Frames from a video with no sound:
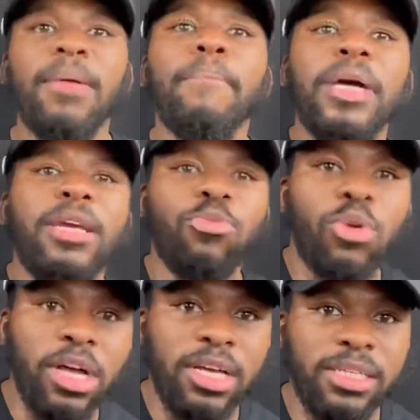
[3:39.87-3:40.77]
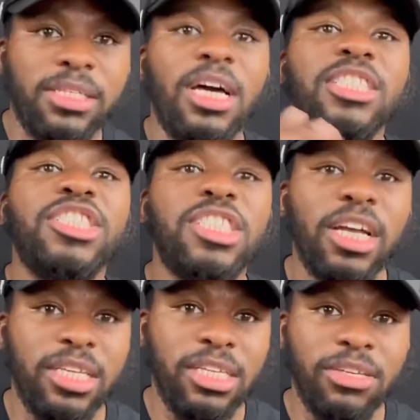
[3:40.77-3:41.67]
But it was a
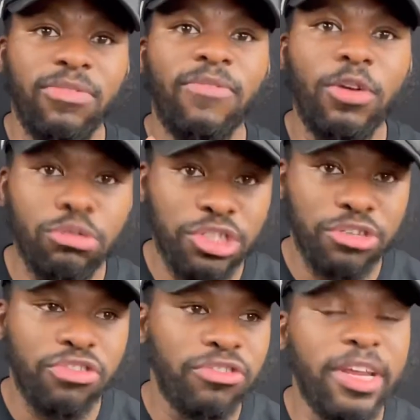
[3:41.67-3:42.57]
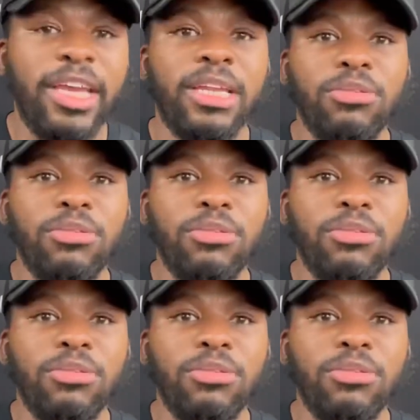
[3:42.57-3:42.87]
Chucky Vulture created.